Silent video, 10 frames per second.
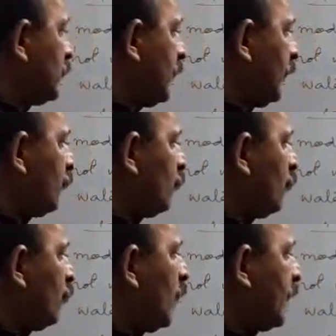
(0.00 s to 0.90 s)

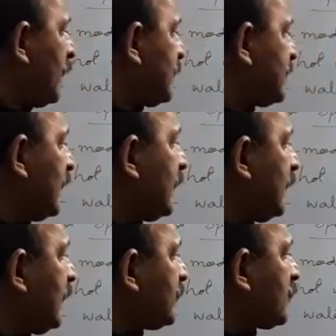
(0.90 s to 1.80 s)
Then water as a
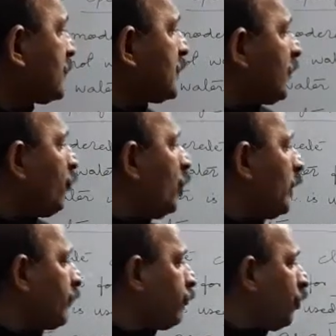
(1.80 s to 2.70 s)
heat
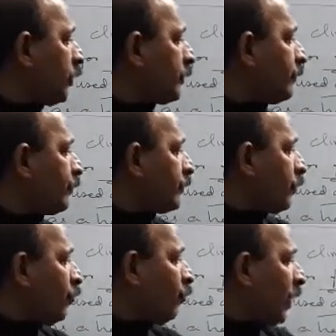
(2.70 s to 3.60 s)
reservoir for
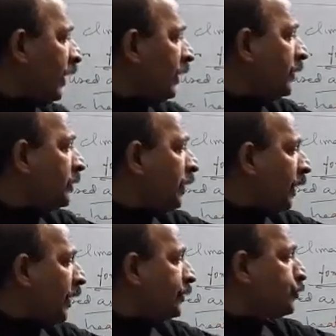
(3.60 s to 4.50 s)
wine
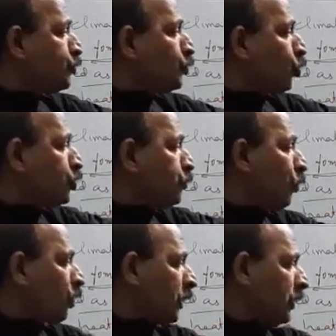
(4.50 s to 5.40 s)
and juice
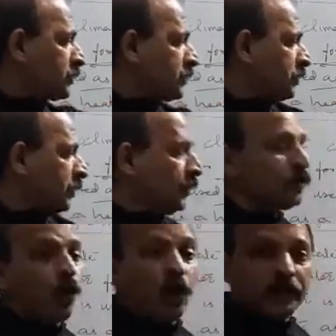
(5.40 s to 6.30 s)
bottles in
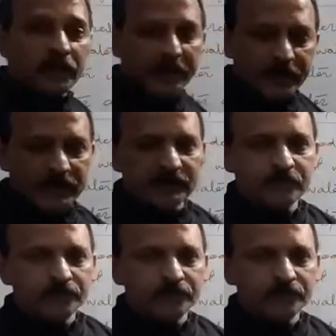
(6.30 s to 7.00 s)
cold countries.